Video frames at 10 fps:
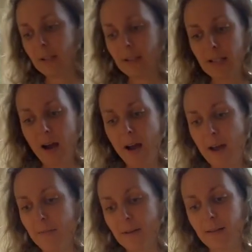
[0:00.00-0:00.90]
and the
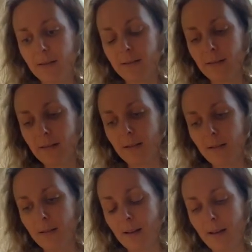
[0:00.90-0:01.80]
time and
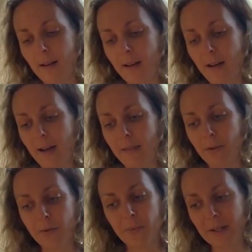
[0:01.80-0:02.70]
the
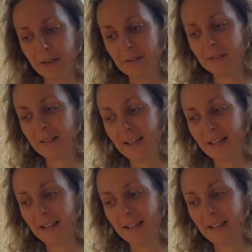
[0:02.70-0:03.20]
goodwill,